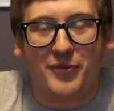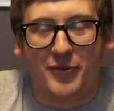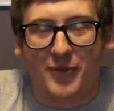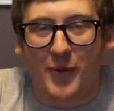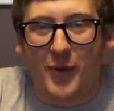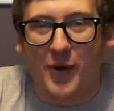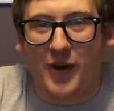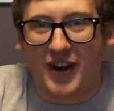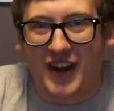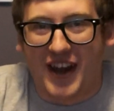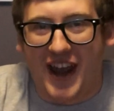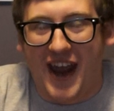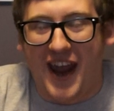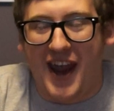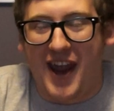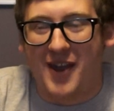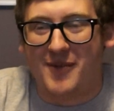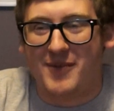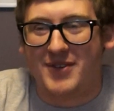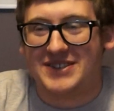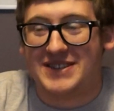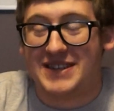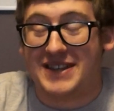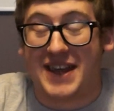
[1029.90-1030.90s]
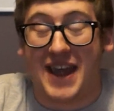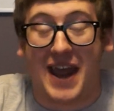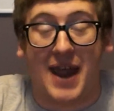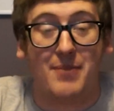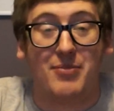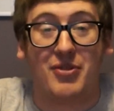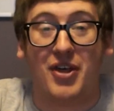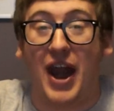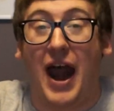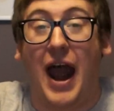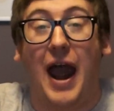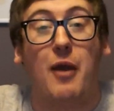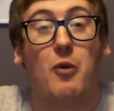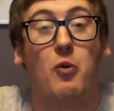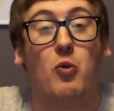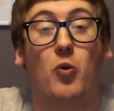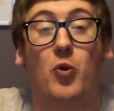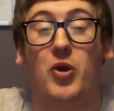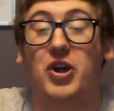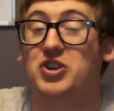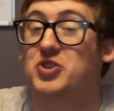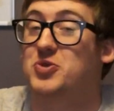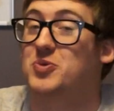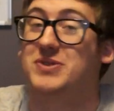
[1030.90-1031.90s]
four game is a game that I
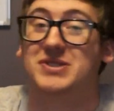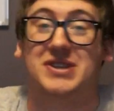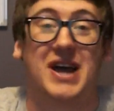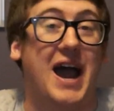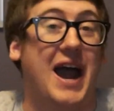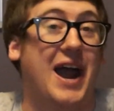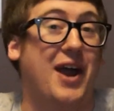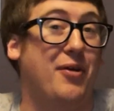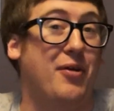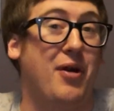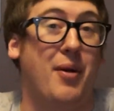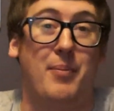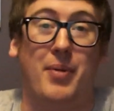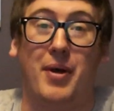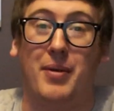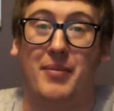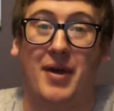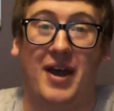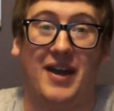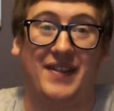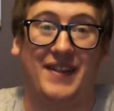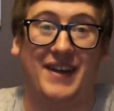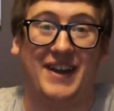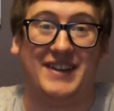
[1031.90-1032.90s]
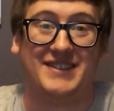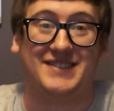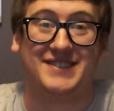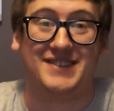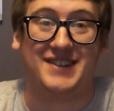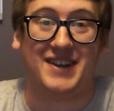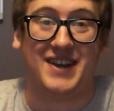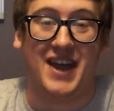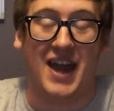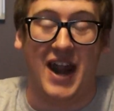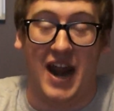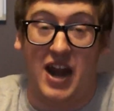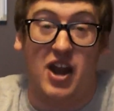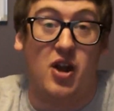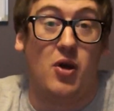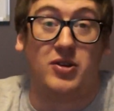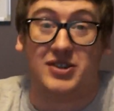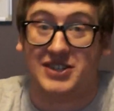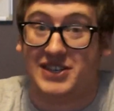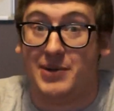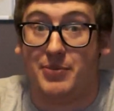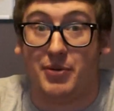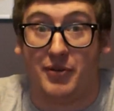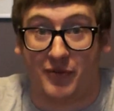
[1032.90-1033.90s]
wish was higher up on my list. And I know
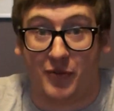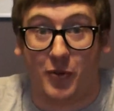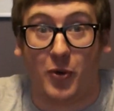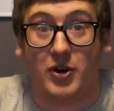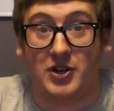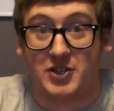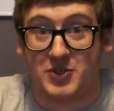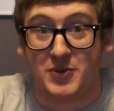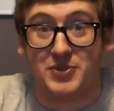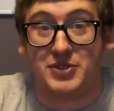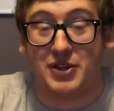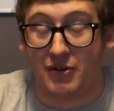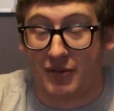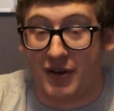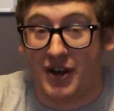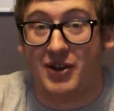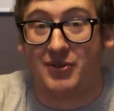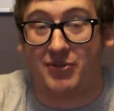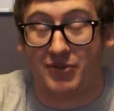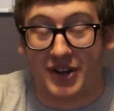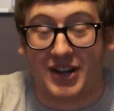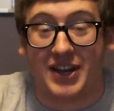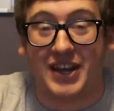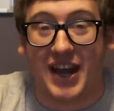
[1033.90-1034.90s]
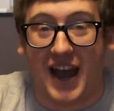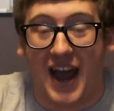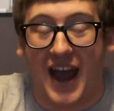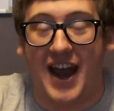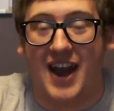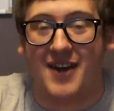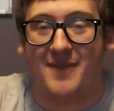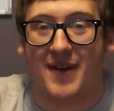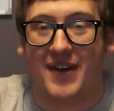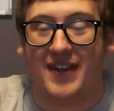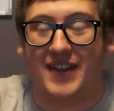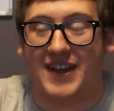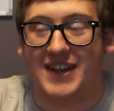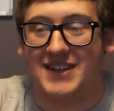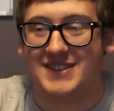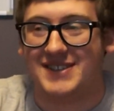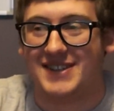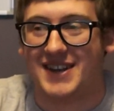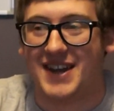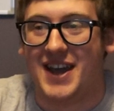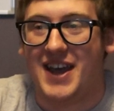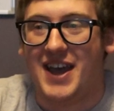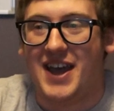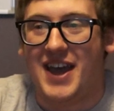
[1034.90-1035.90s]
it's number four, so it's already really high on my
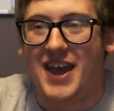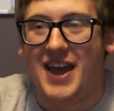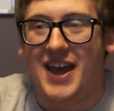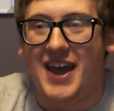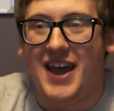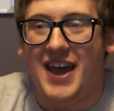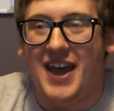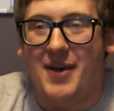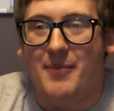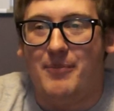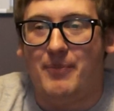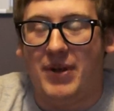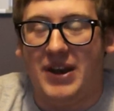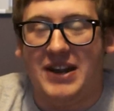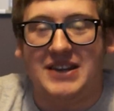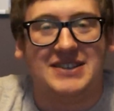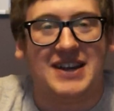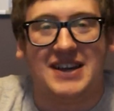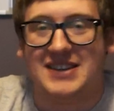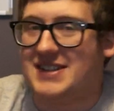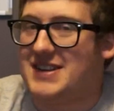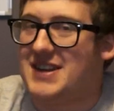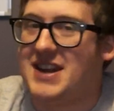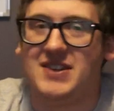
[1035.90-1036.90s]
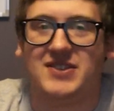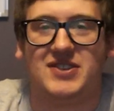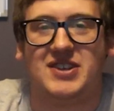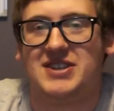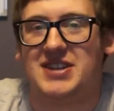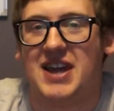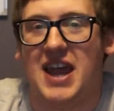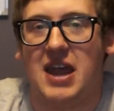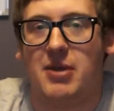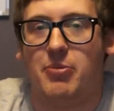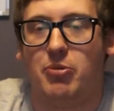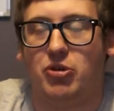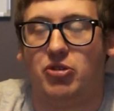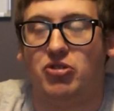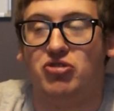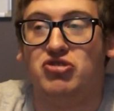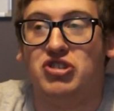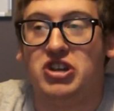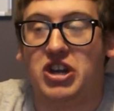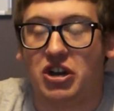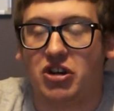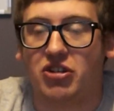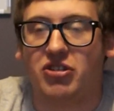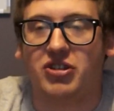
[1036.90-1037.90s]
list. But it doesn't hit the table
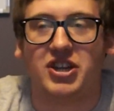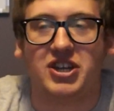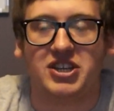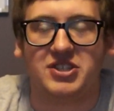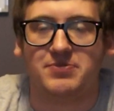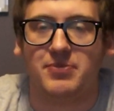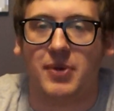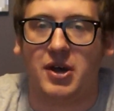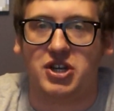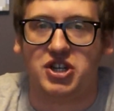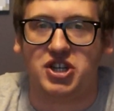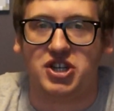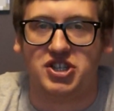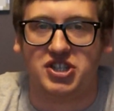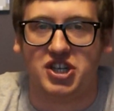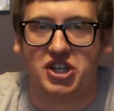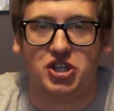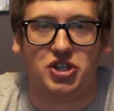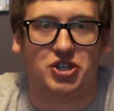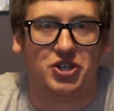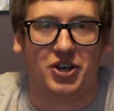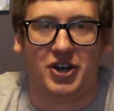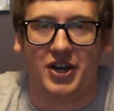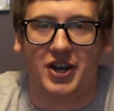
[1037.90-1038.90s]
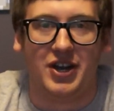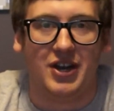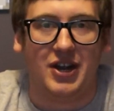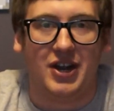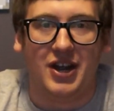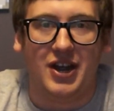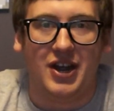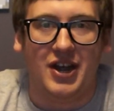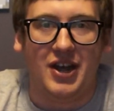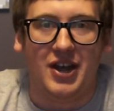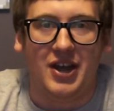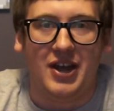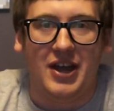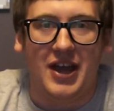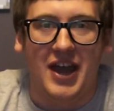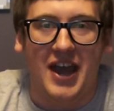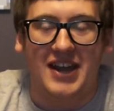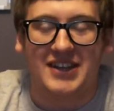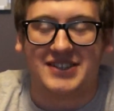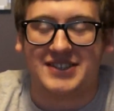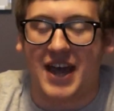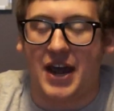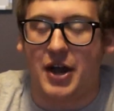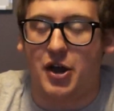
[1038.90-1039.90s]
nearly as much as it should.
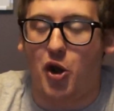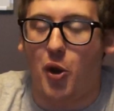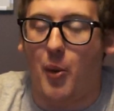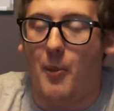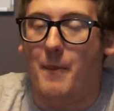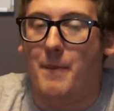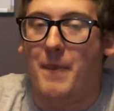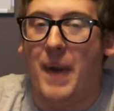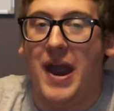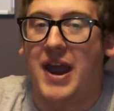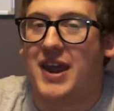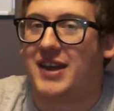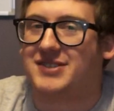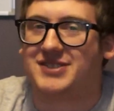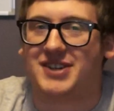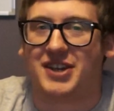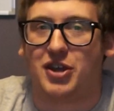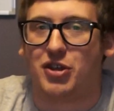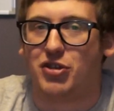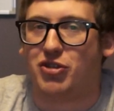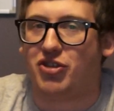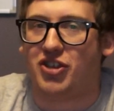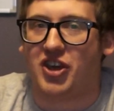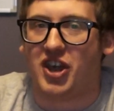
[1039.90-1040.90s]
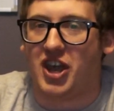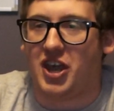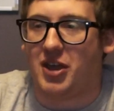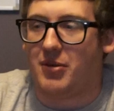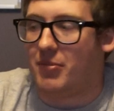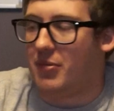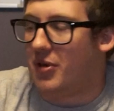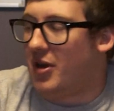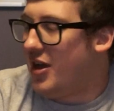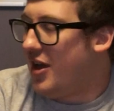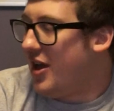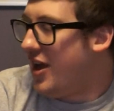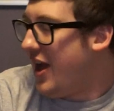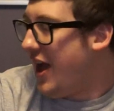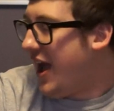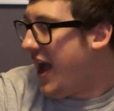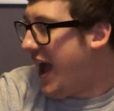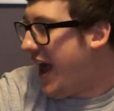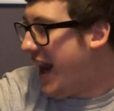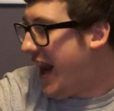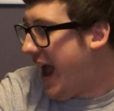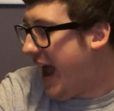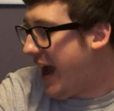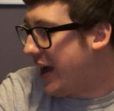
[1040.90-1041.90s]
It's got an amazing theme.
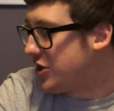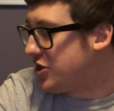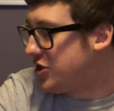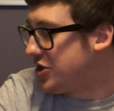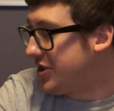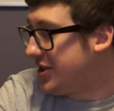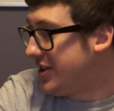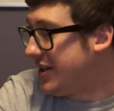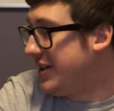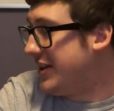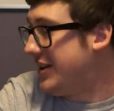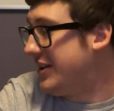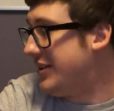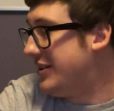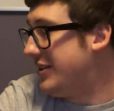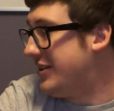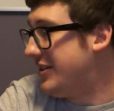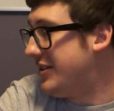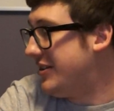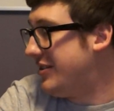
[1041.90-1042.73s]
And actually,